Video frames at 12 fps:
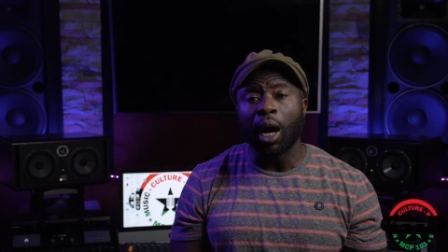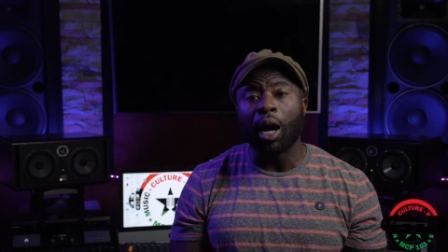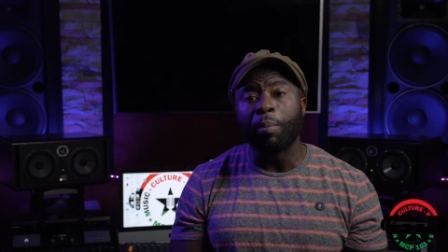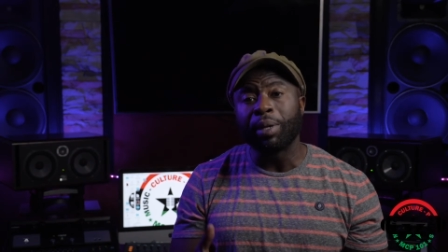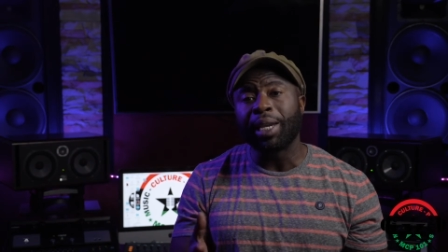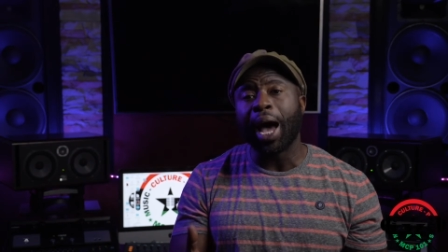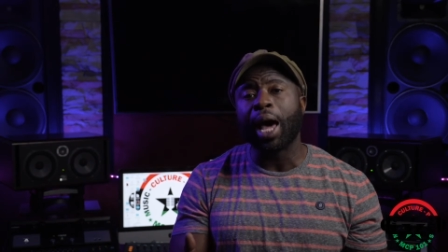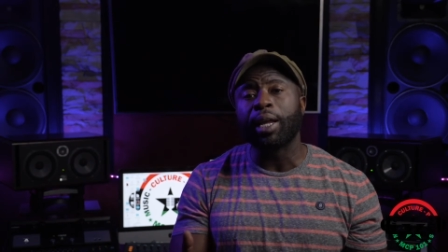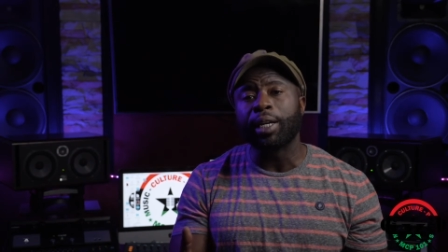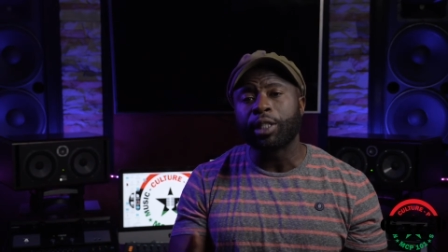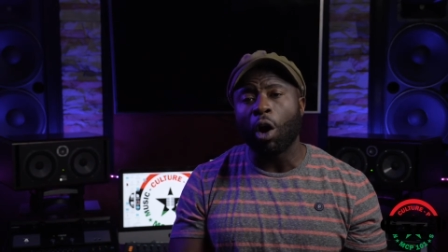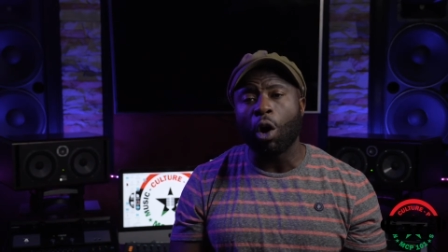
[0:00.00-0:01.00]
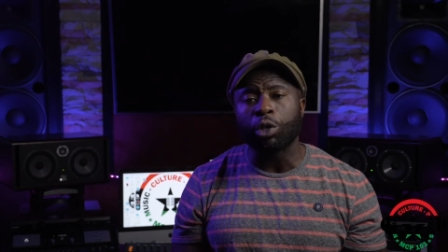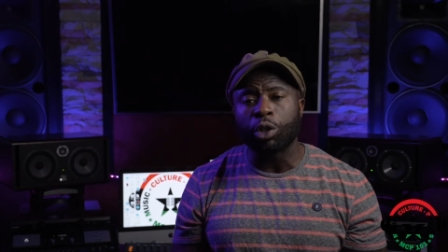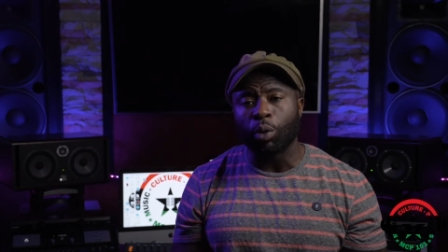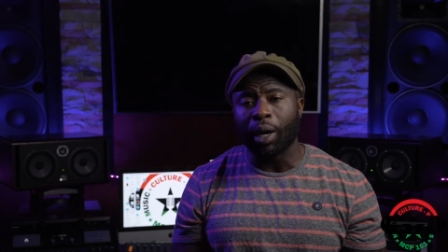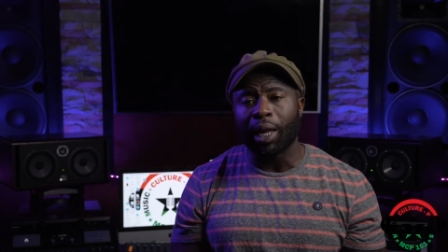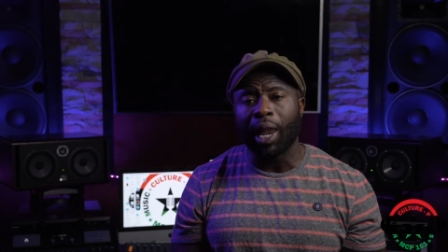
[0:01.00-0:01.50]
Madonna is
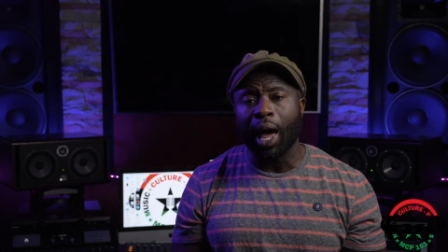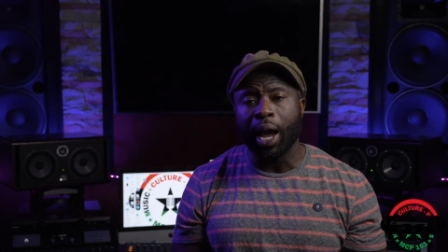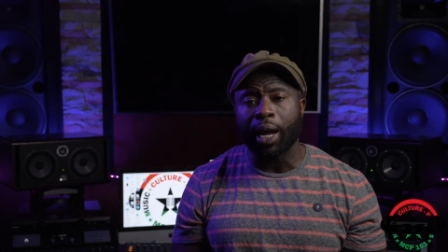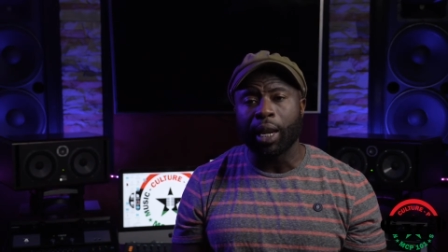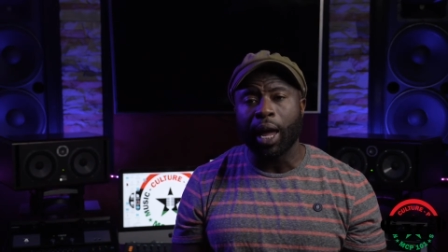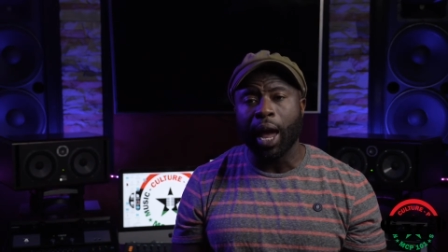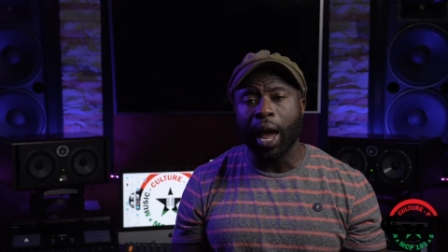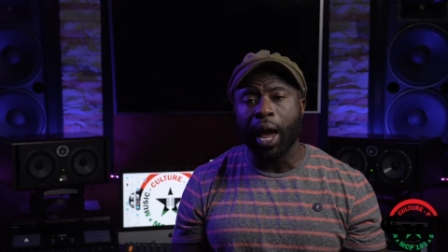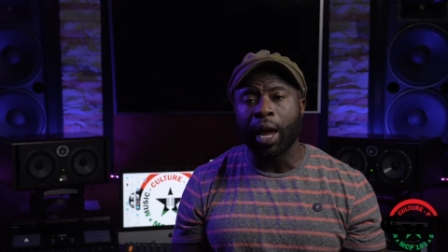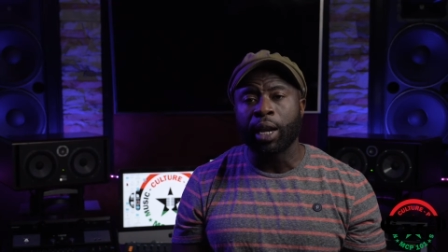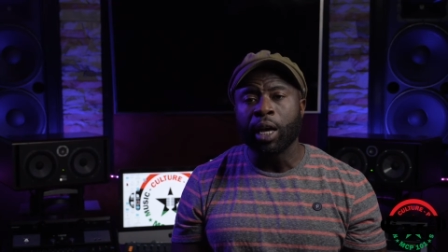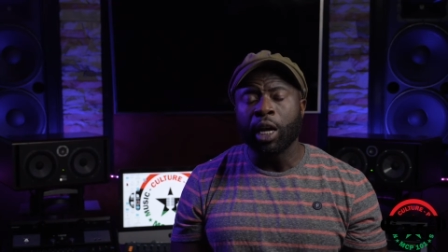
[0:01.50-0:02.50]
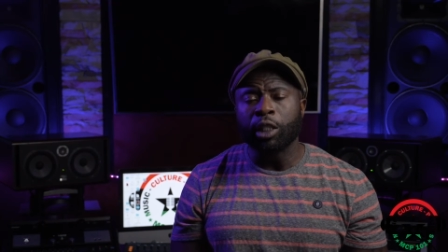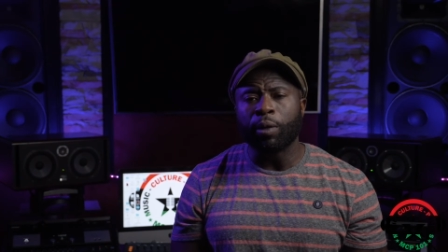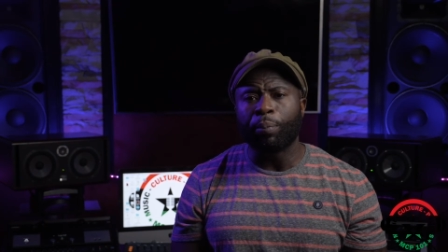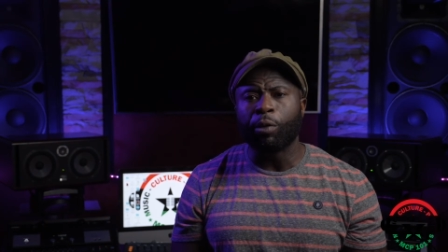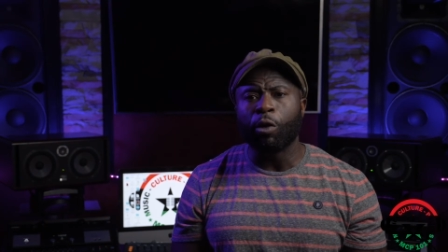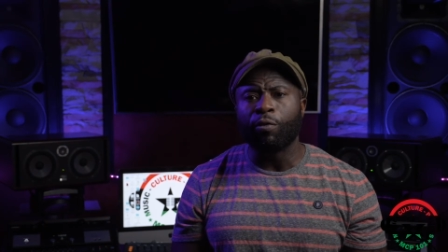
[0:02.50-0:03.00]
also a client, and to
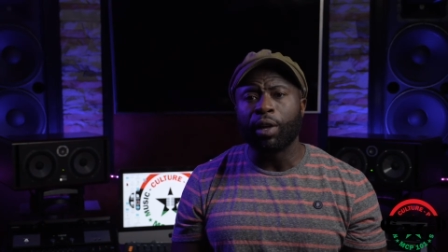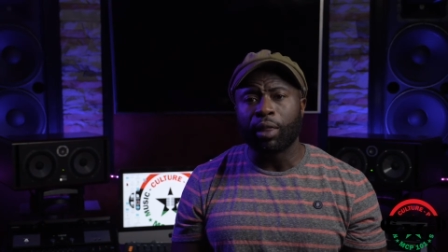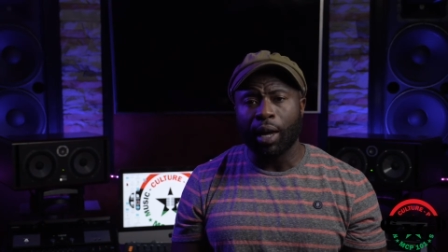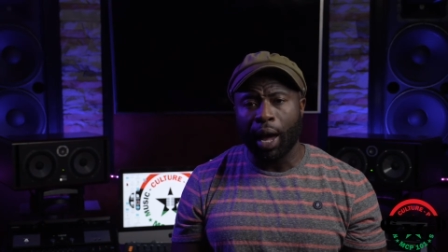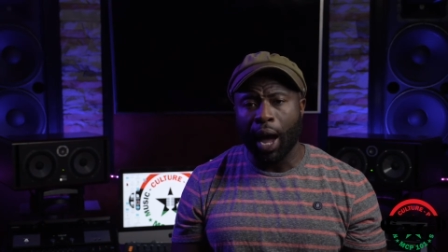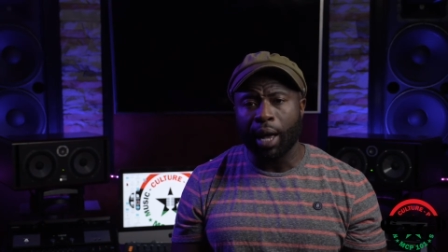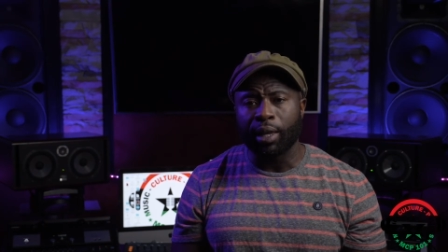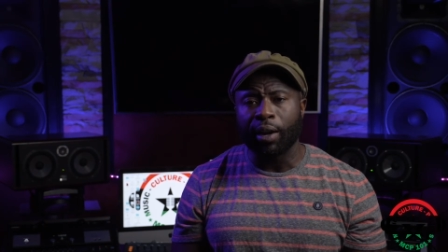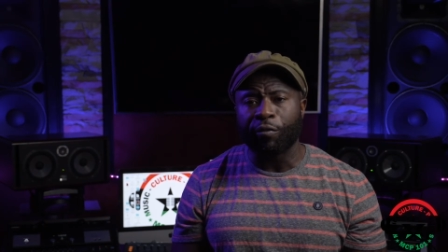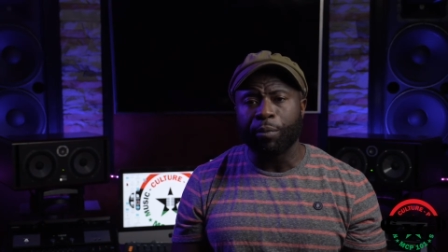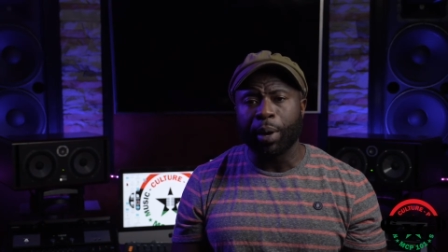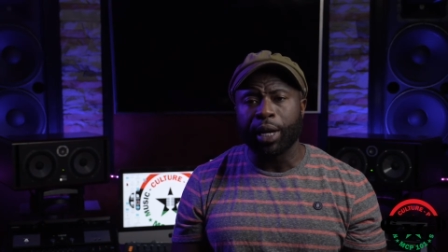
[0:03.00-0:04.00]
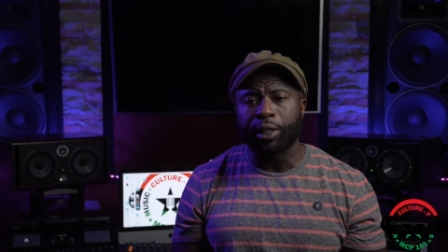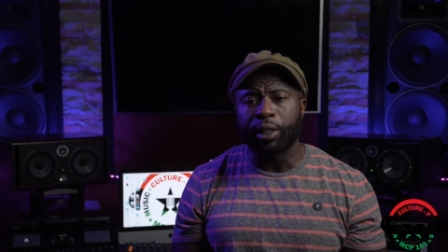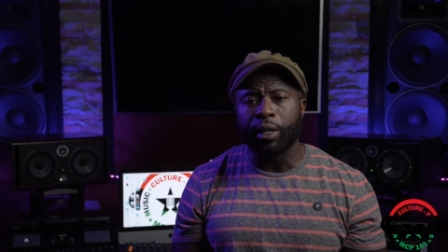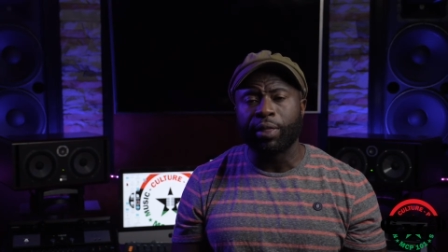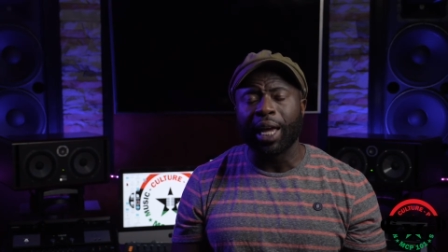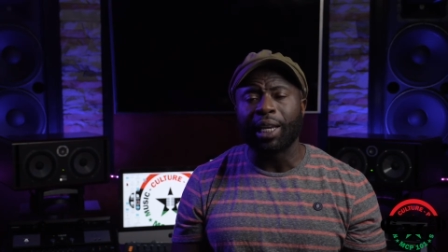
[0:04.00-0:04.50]
prove that they had the
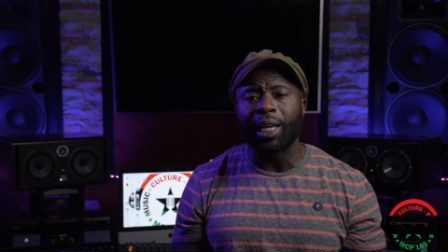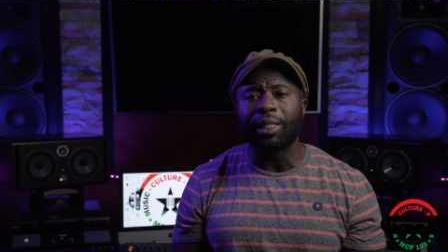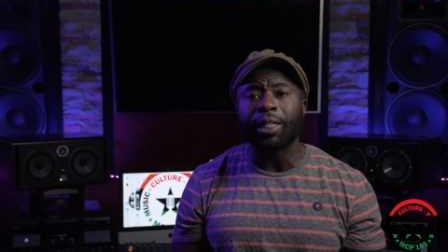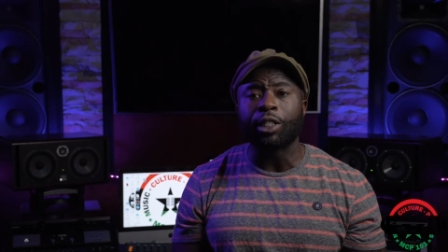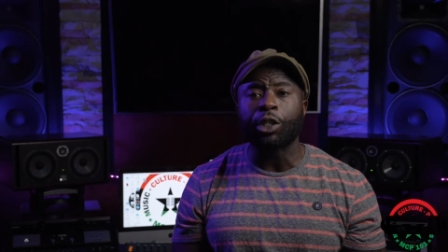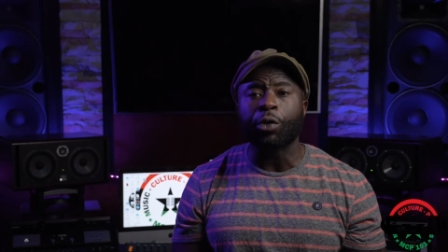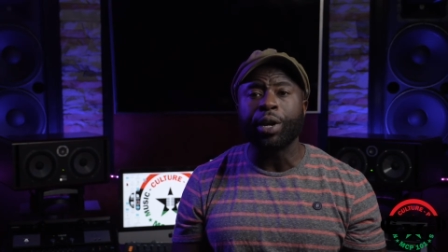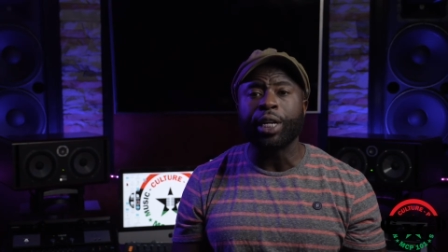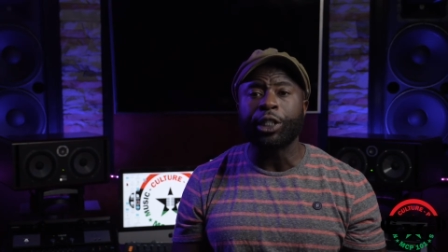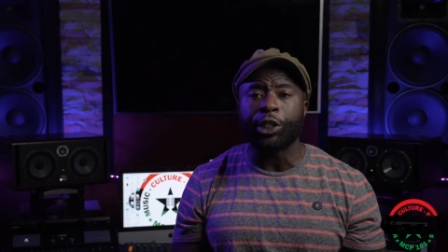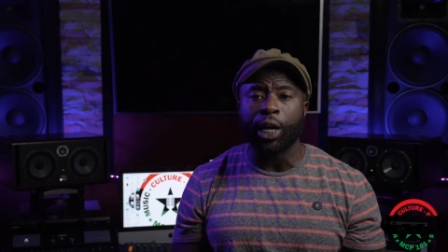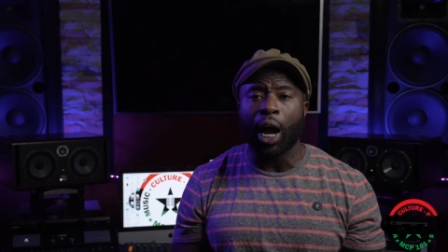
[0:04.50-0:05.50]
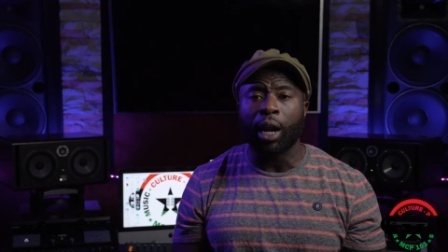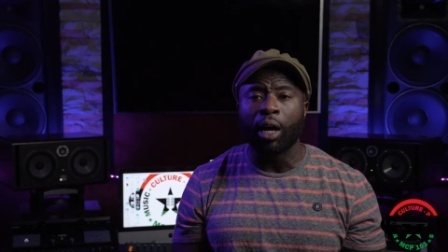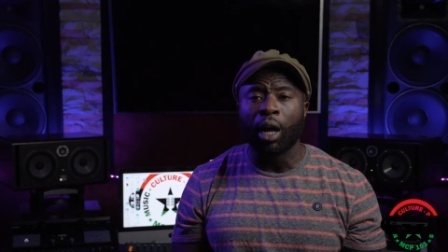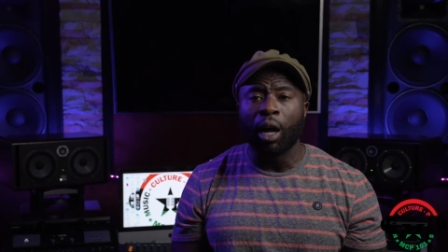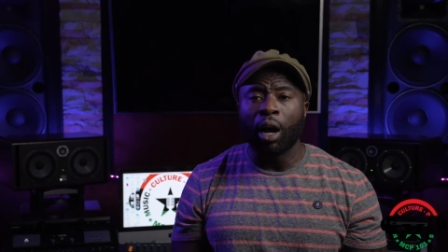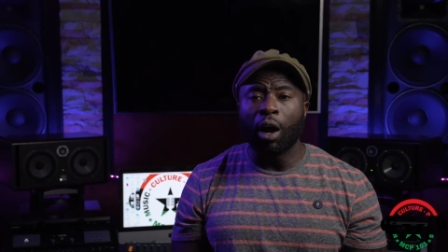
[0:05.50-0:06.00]
information, they leaked a screenshot
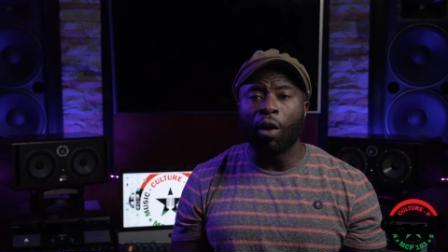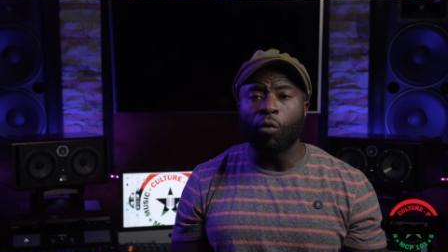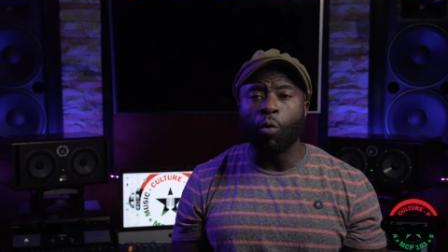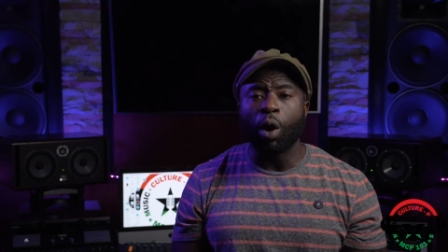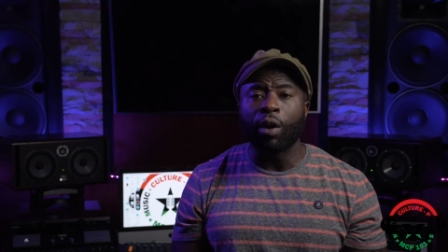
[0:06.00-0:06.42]
of one